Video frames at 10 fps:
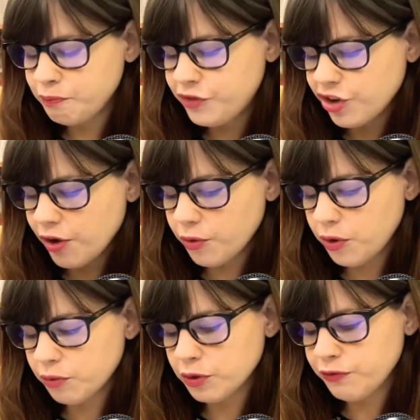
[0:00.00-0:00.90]

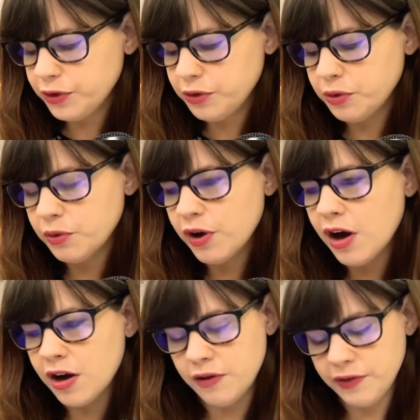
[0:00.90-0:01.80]
general review
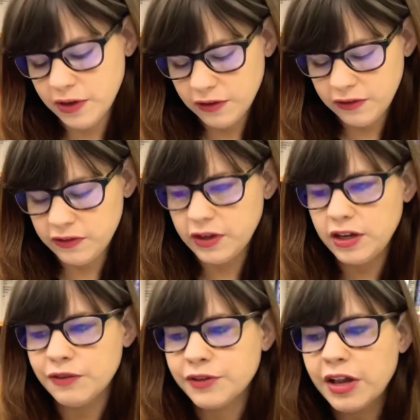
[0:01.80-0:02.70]
of City
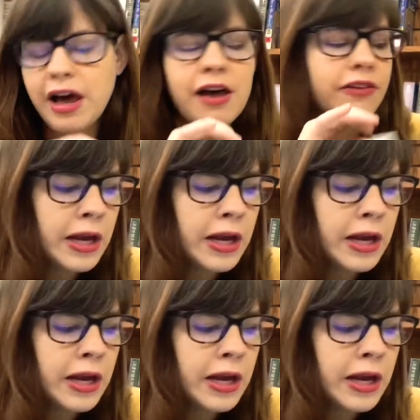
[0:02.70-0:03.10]
of Glass.